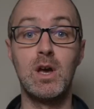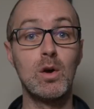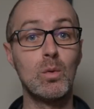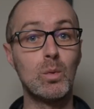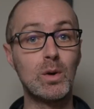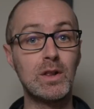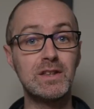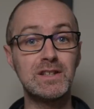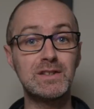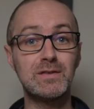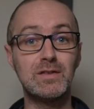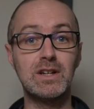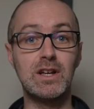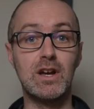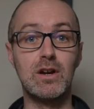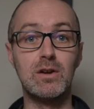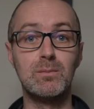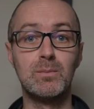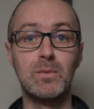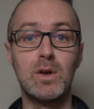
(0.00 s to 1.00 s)
Well, in this
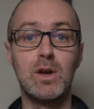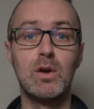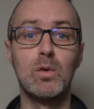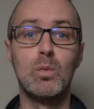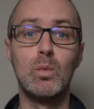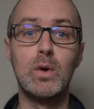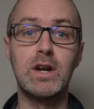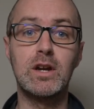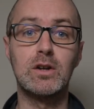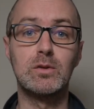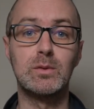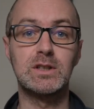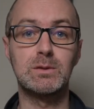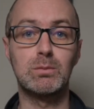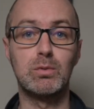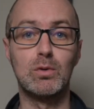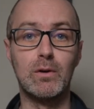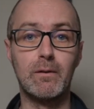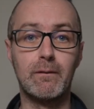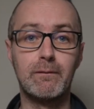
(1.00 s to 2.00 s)
video, we're going to
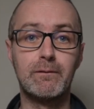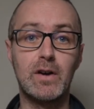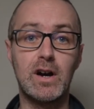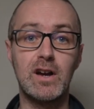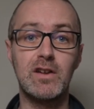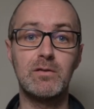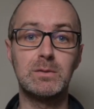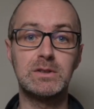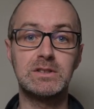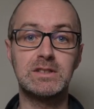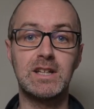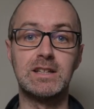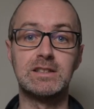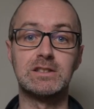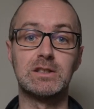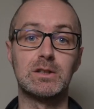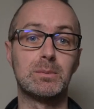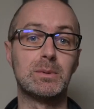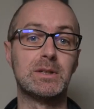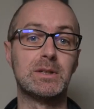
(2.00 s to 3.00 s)
explore 5 mistakes that could